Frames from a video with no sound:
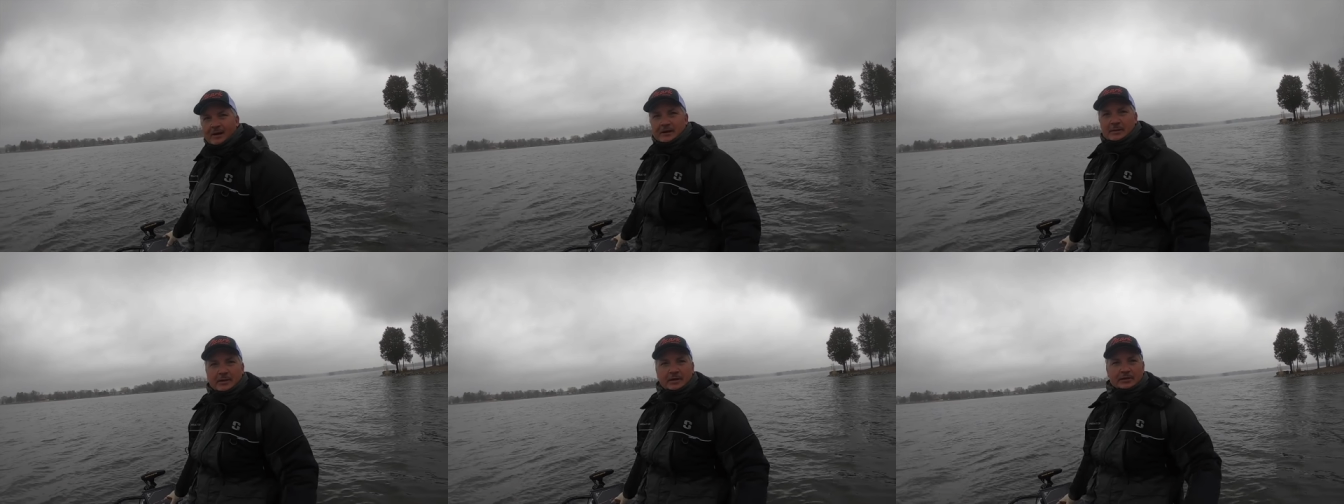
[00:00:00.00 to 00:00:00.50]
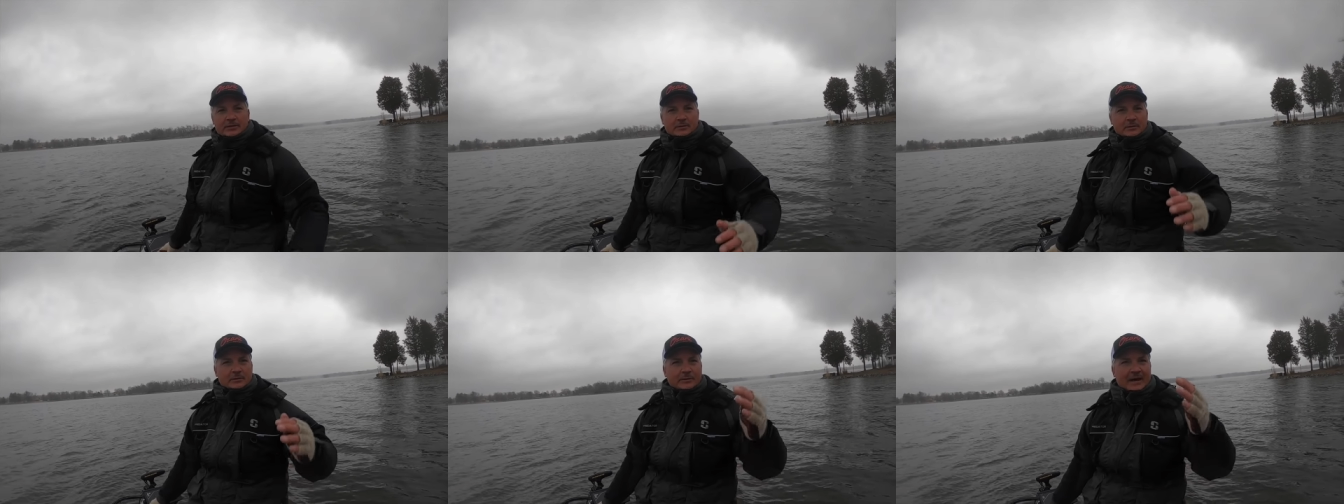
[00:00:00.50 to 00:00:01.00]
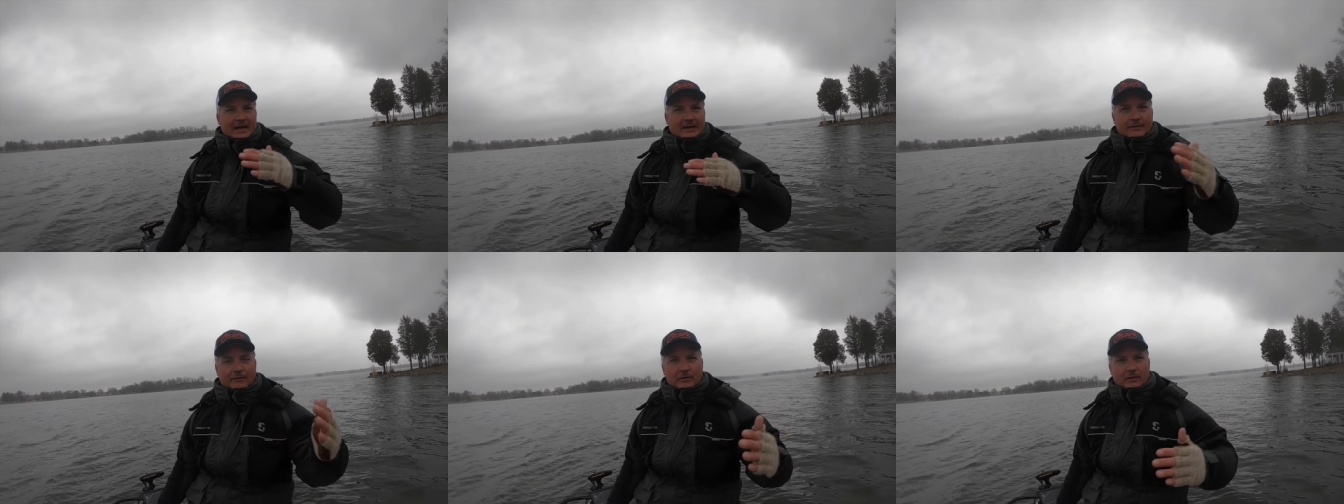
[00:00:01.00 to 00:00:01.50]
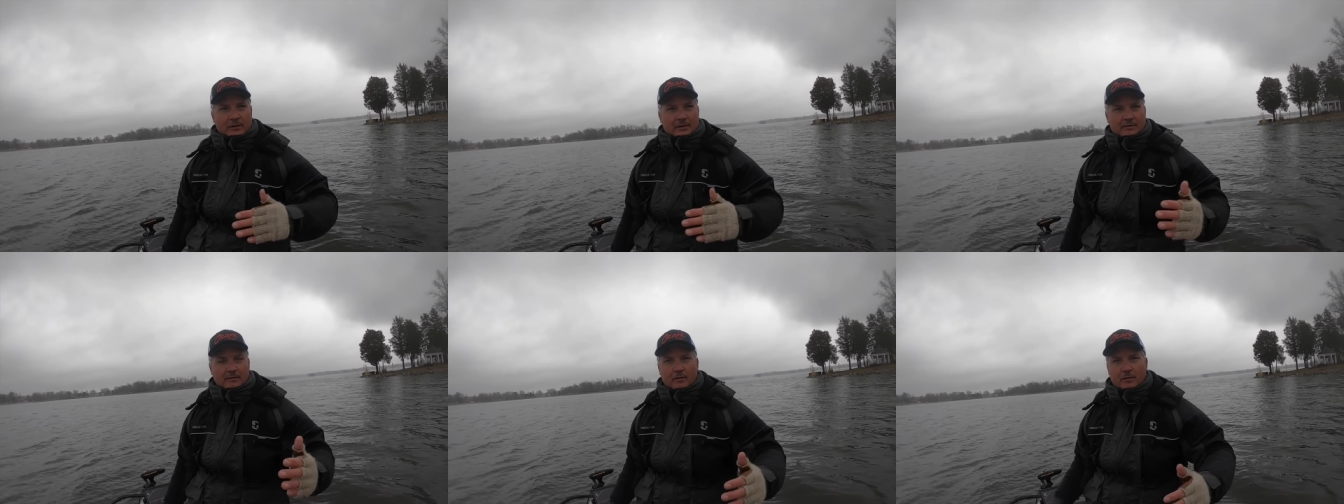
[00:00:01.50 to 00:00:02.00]
the ability to move back and forth
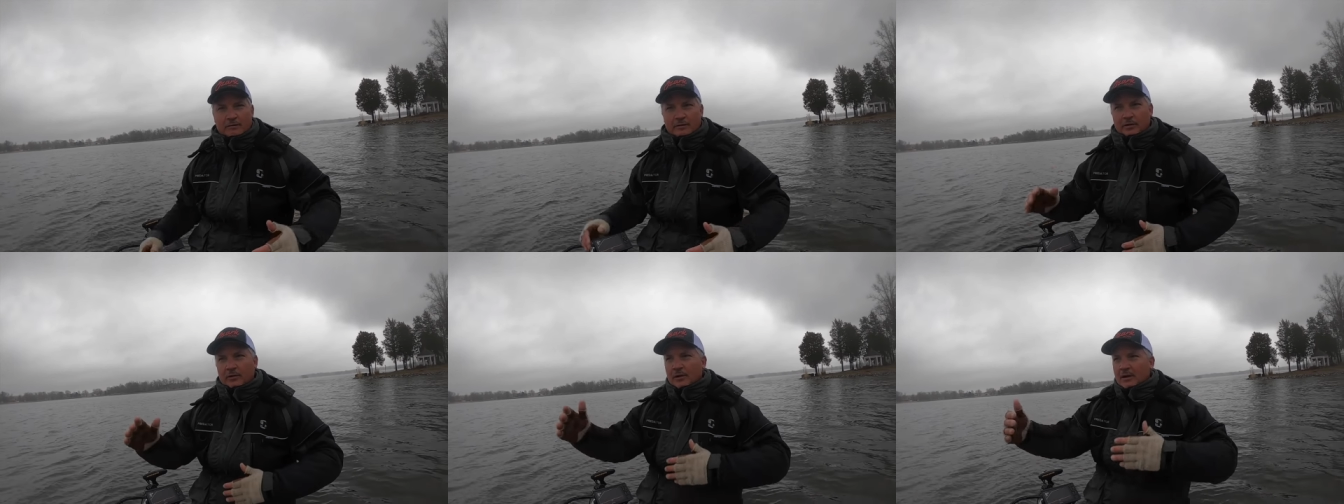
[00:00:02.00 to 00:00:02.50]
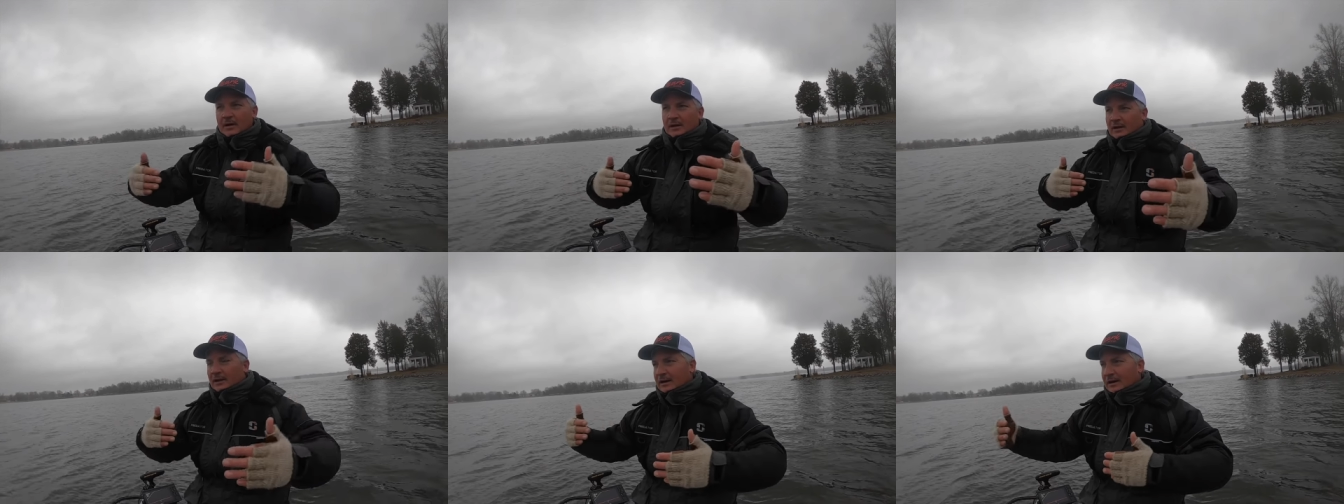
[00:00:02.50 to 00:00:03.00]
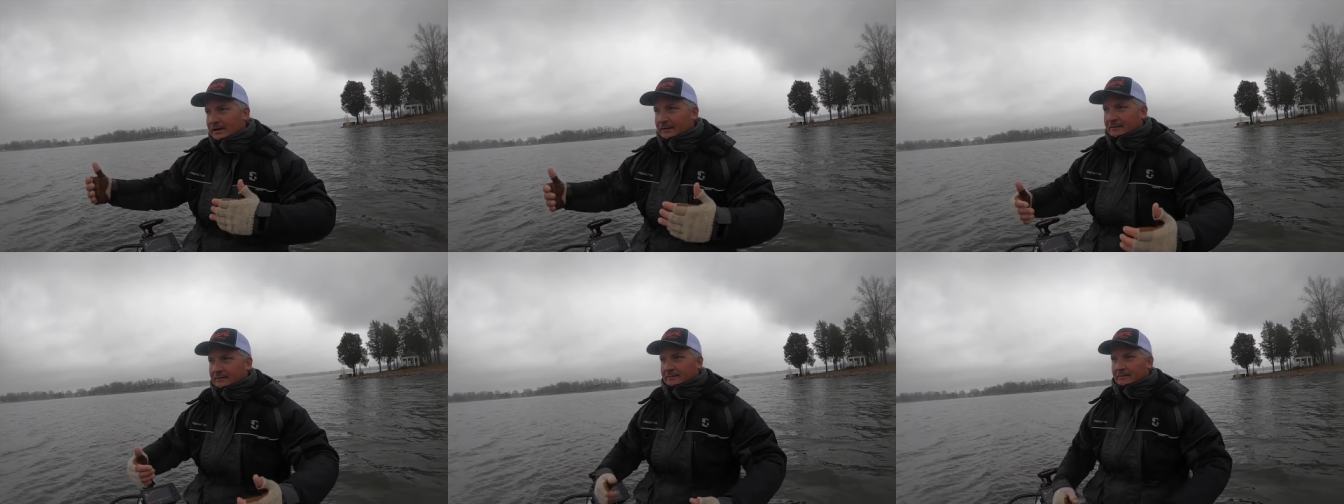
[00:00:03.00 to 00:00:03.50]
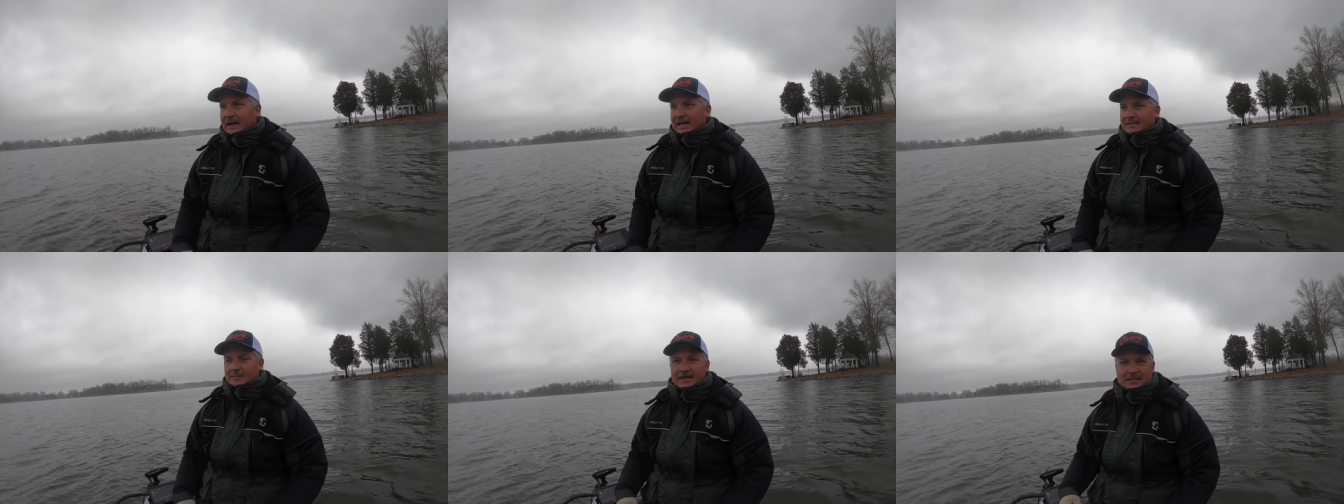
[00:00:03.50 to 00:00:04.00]
on forward view, uh,
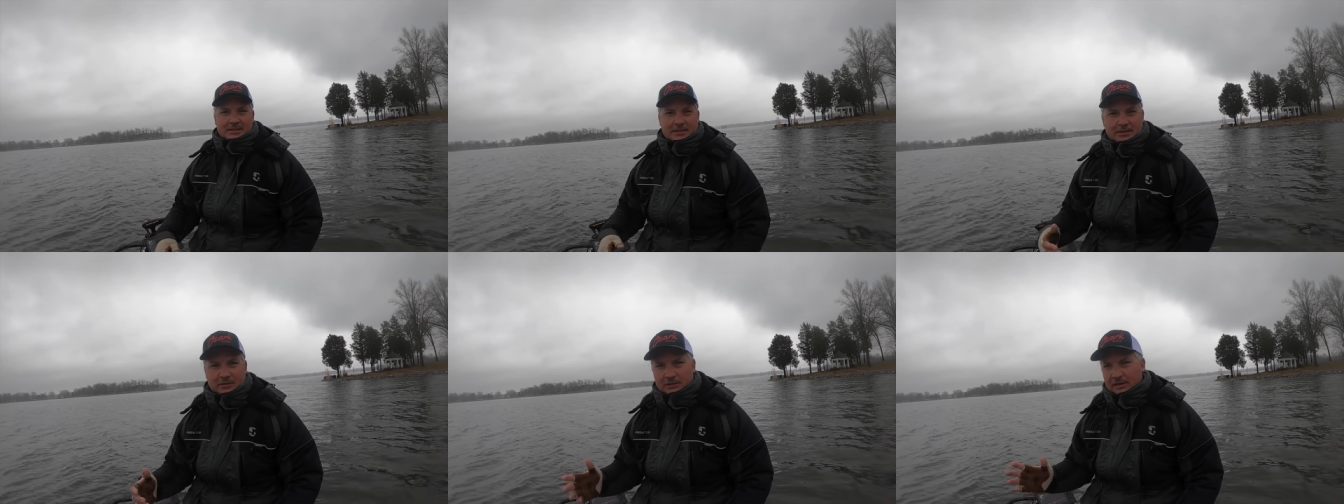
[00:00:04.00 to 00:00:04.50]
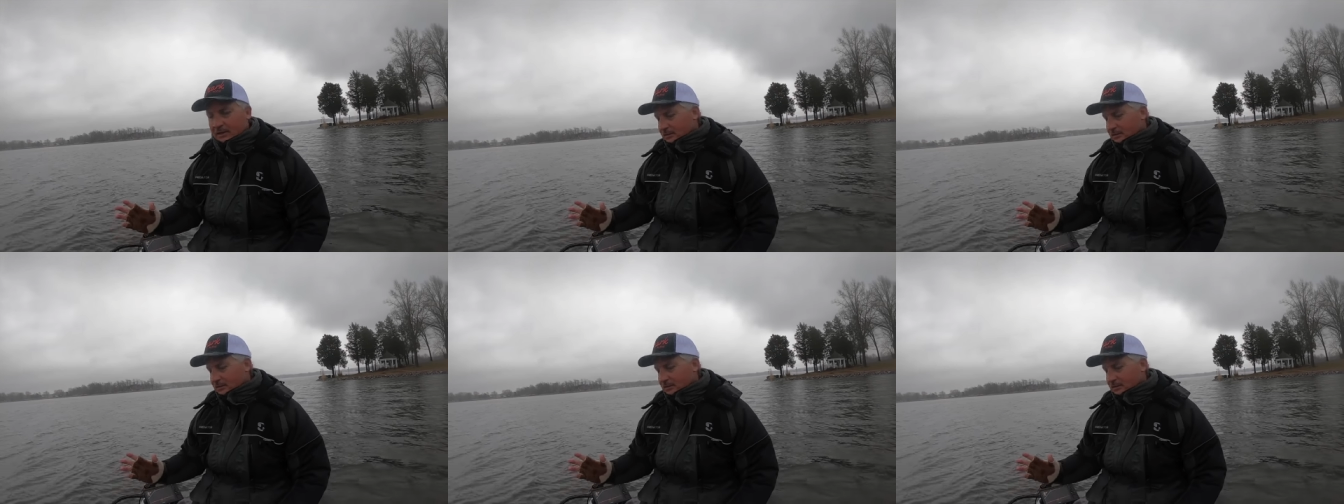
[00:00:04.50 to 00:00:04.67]
maximizing your screen,